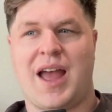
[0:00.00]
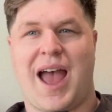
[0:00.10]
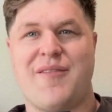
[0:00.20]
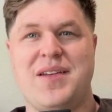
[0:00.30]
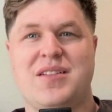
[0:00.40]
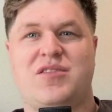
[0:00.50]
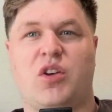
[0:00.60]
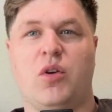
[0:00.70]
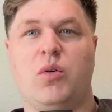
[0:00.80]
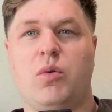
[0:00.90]
Having
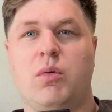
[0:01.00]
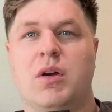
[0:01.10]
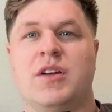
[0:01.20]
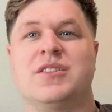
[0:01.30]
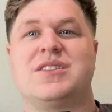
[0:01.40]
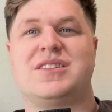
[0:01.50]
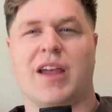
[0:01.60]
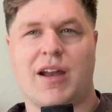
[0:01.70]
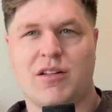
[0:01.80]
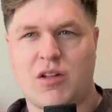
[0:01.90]
two
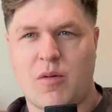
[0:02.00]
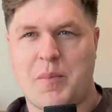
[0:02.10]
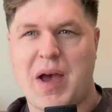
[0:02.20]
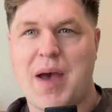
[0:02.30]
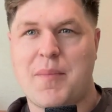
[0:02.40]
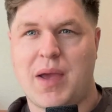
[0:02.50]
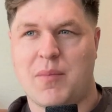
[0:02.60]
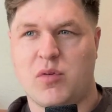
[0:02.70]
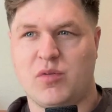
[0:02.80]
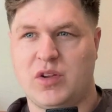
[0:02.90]
standalone
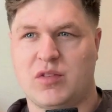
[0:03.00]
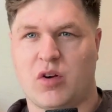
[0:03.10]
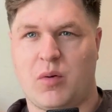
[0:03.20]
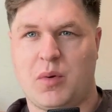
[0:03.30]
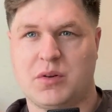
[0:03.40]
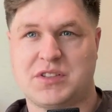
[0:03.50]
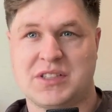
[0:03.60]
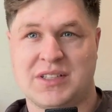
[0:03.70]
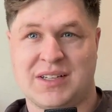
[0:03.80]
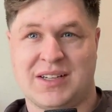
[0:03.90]
Batman movies almost